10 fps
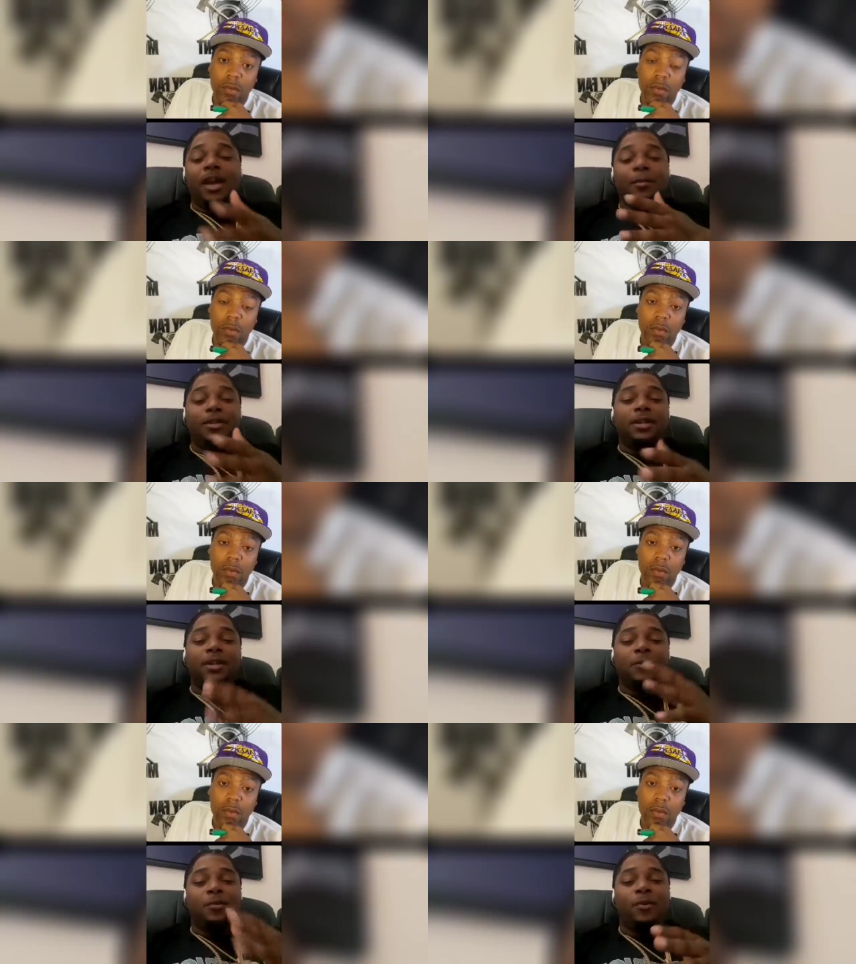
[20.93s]
Speaker 1: up until
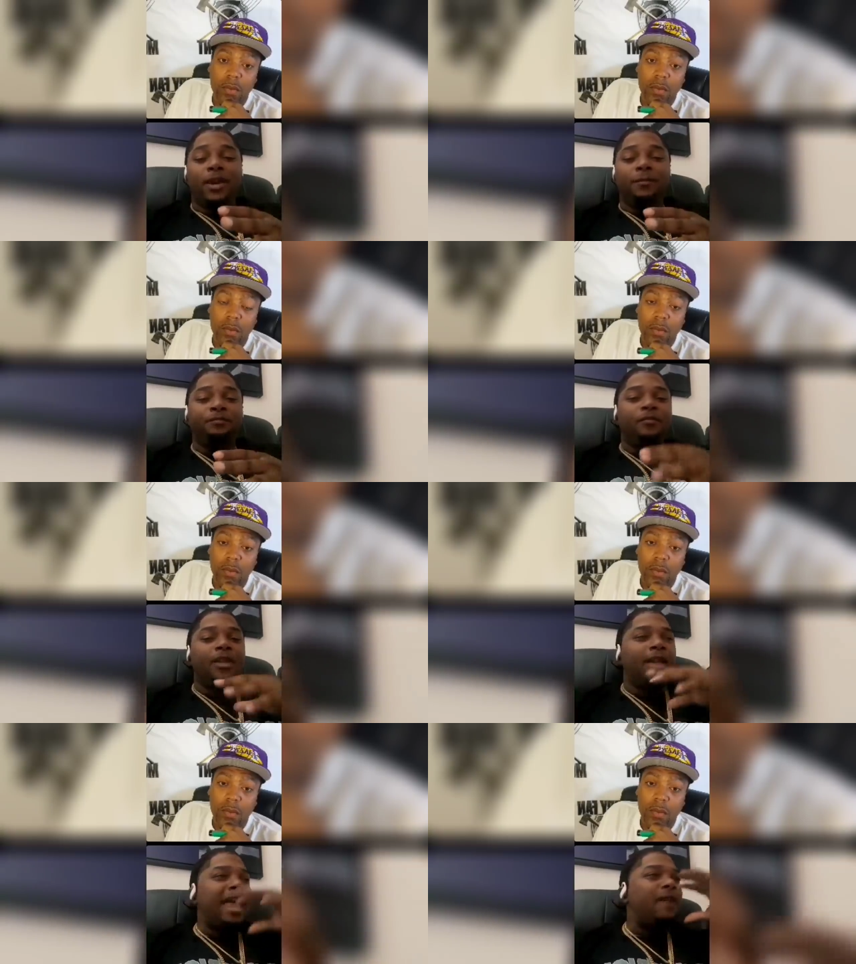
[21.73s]
this point,
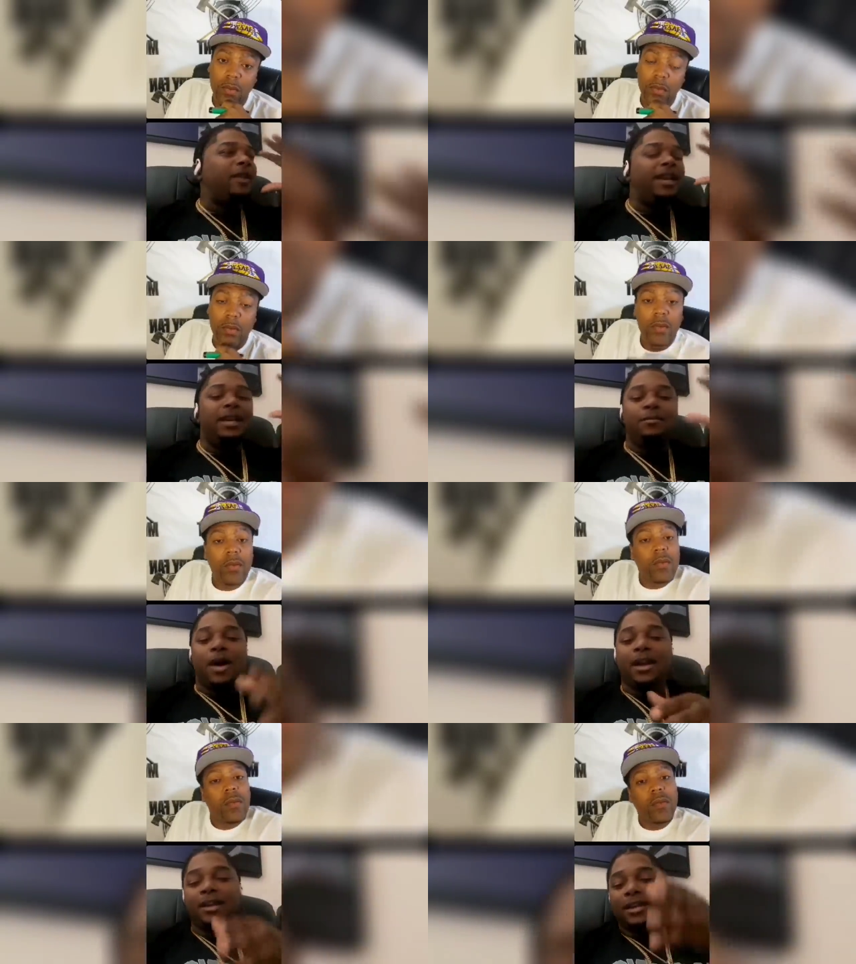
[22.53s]
have
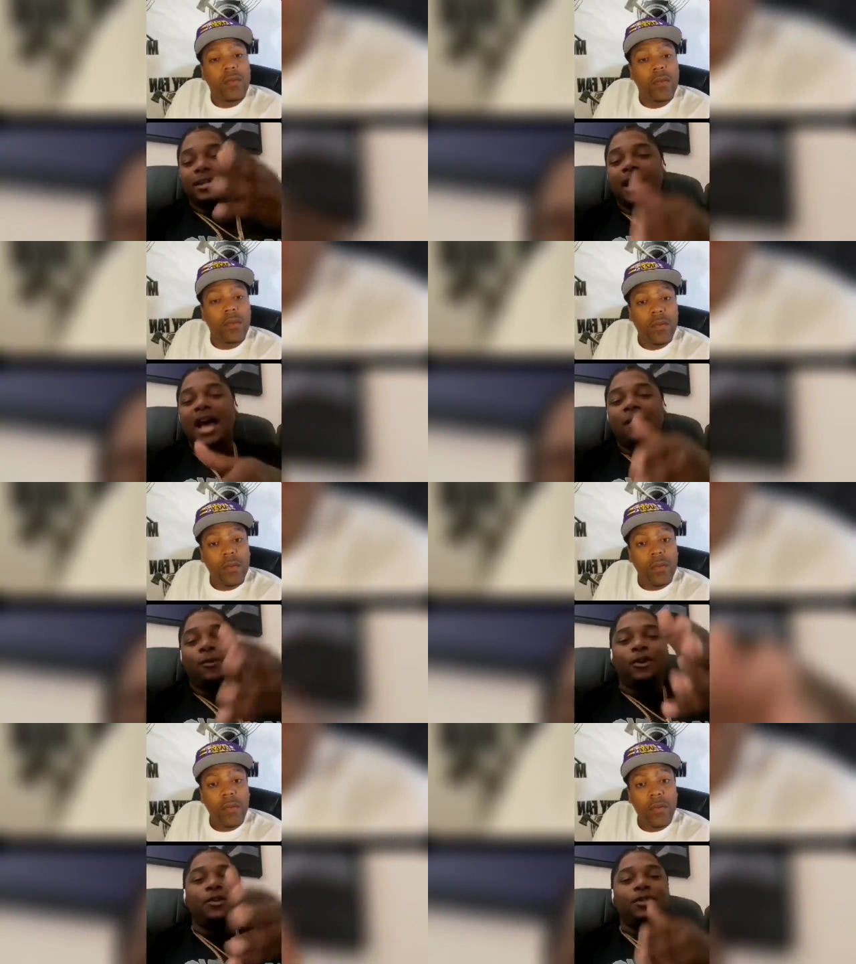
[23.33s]
anybody in this live
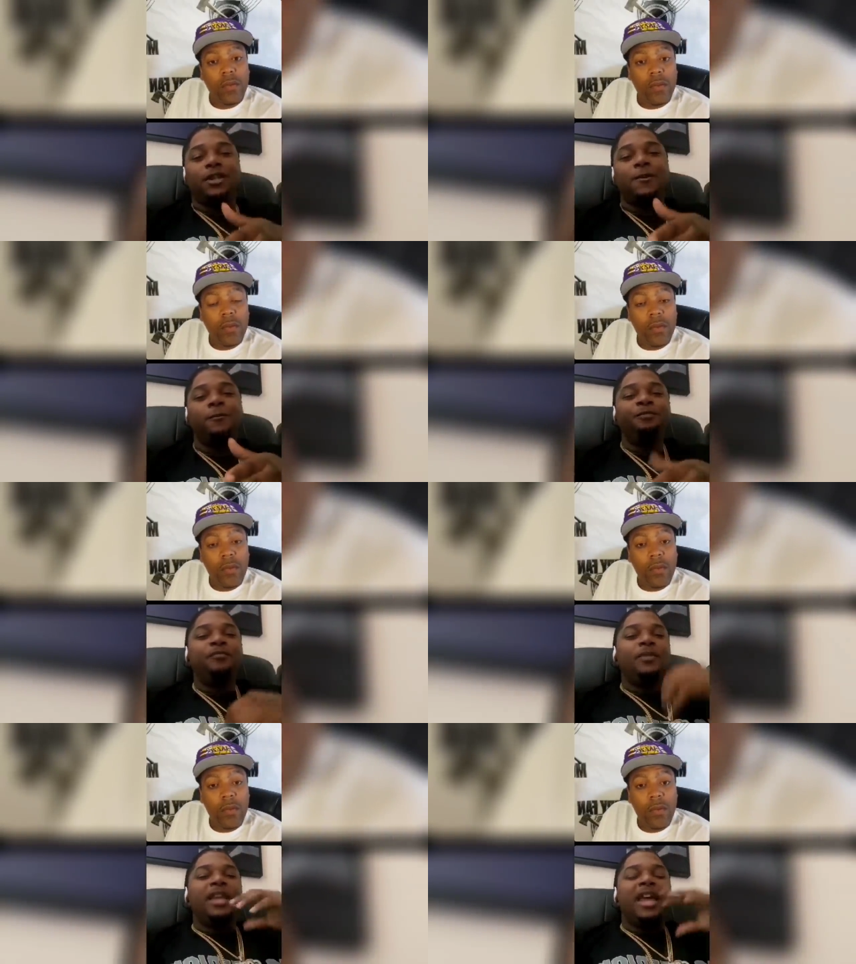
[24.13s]
or yourself
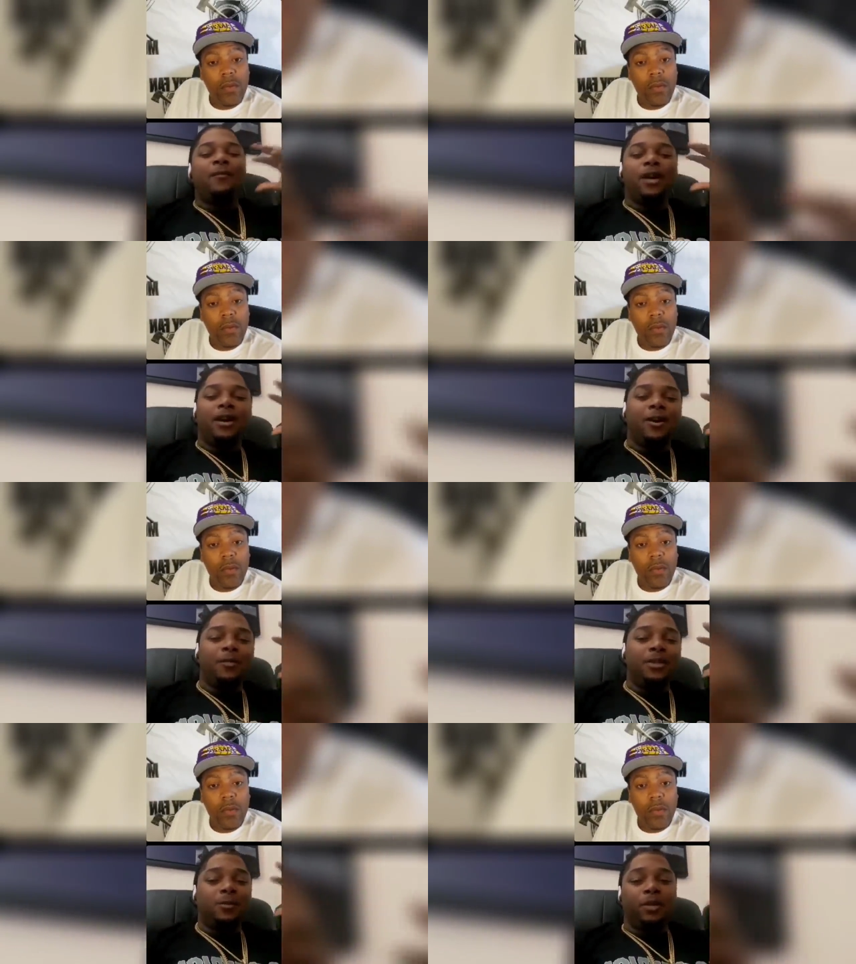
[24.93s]
ever
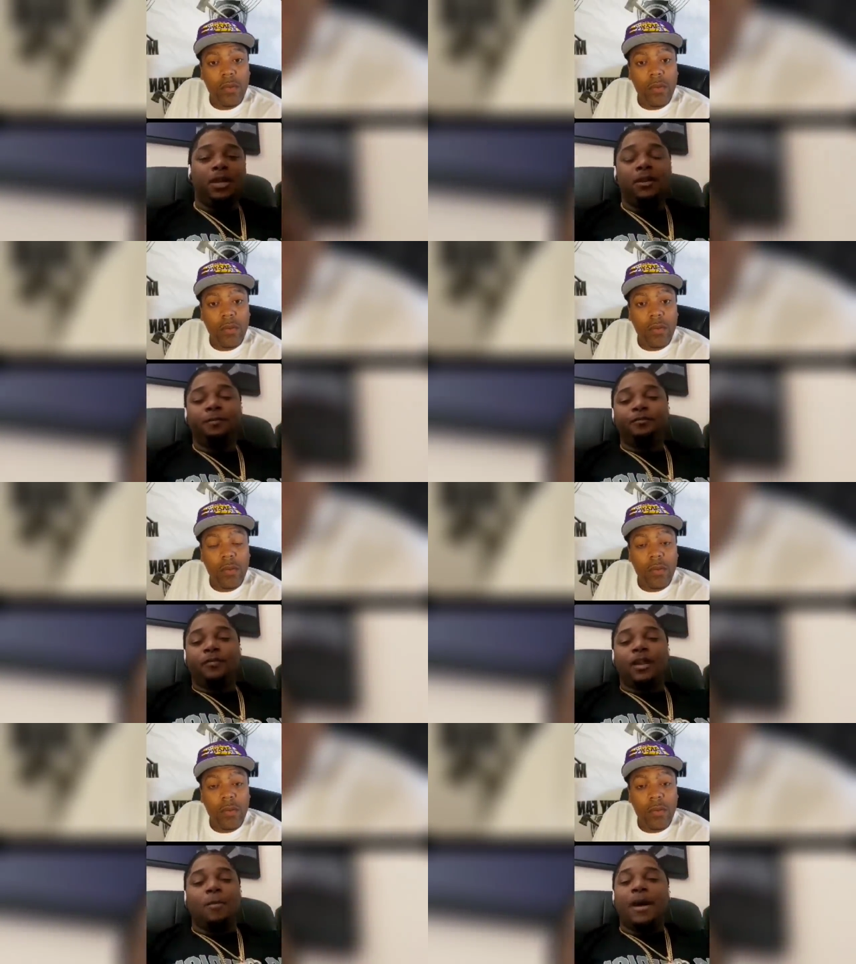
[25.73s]
heard me speak
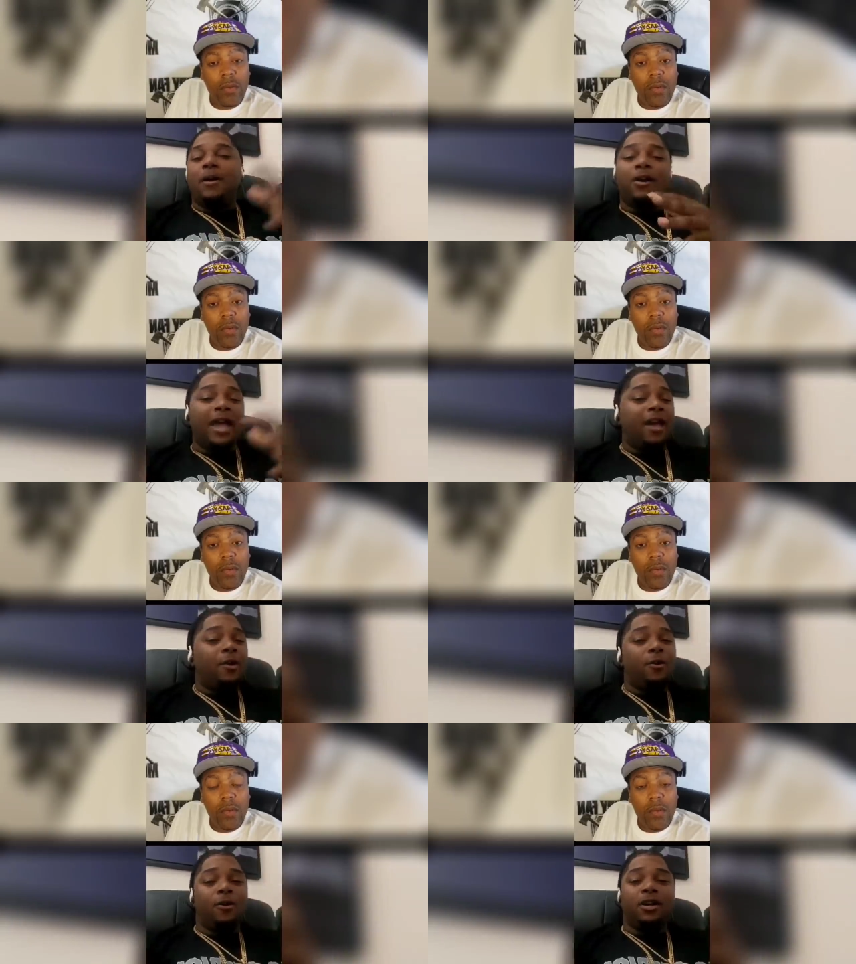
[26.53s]
about her at
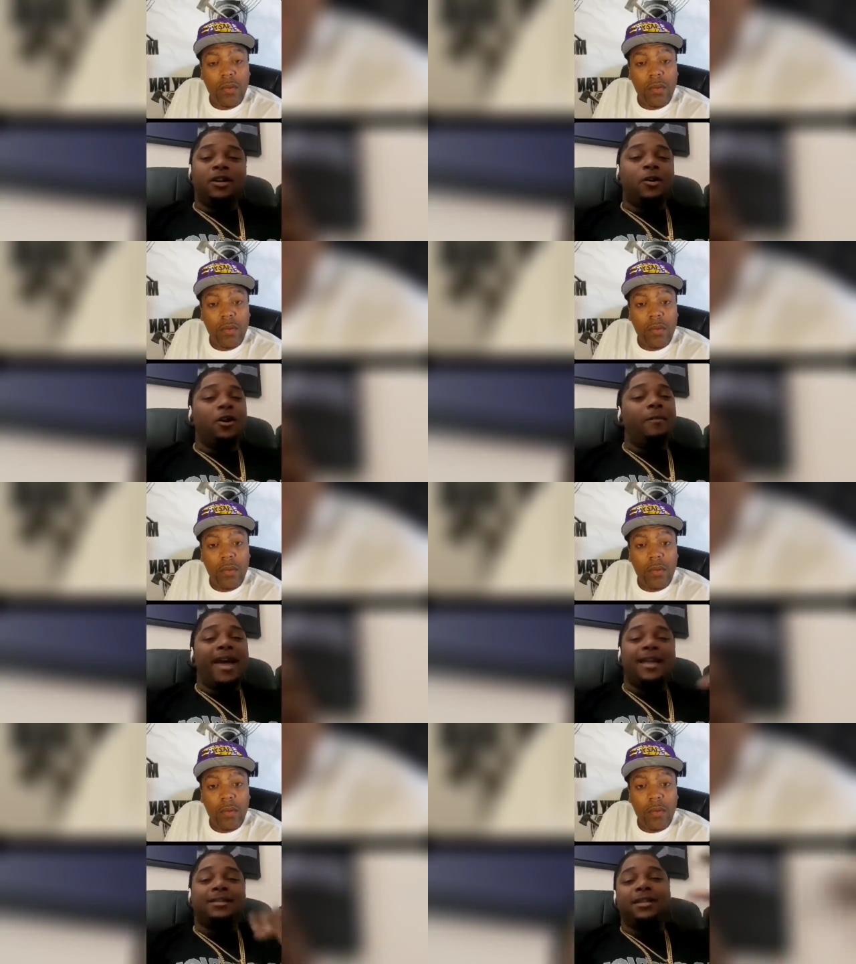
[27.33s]
all, good or
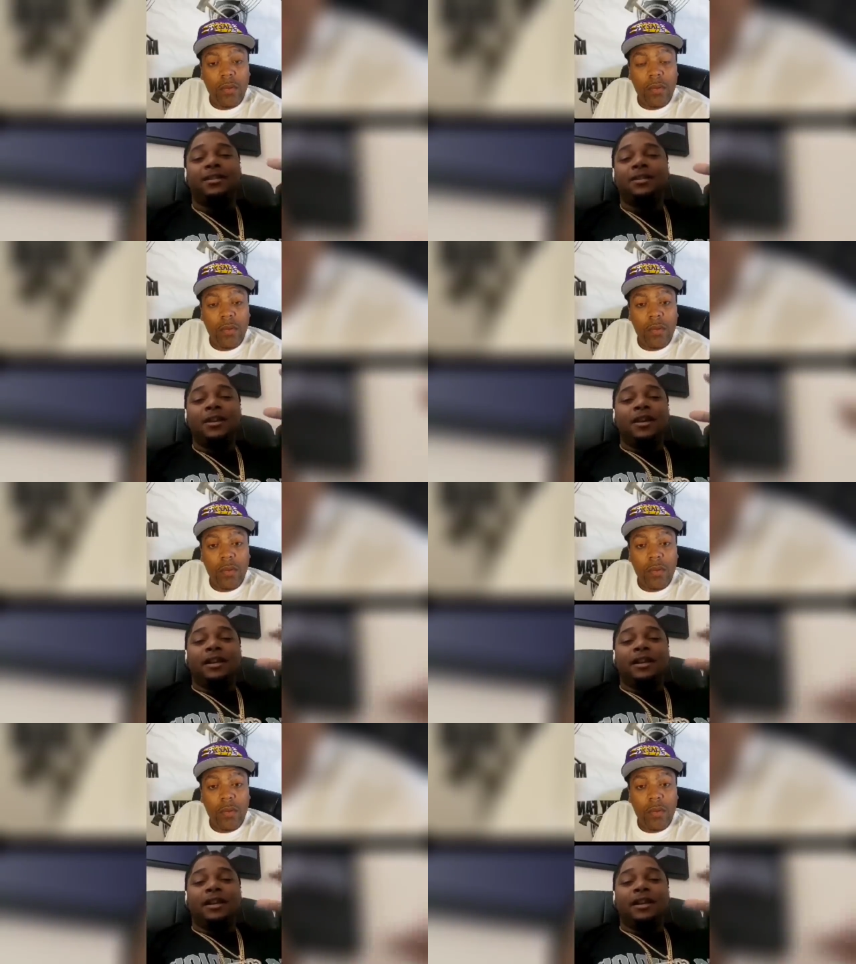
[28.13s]
bad, since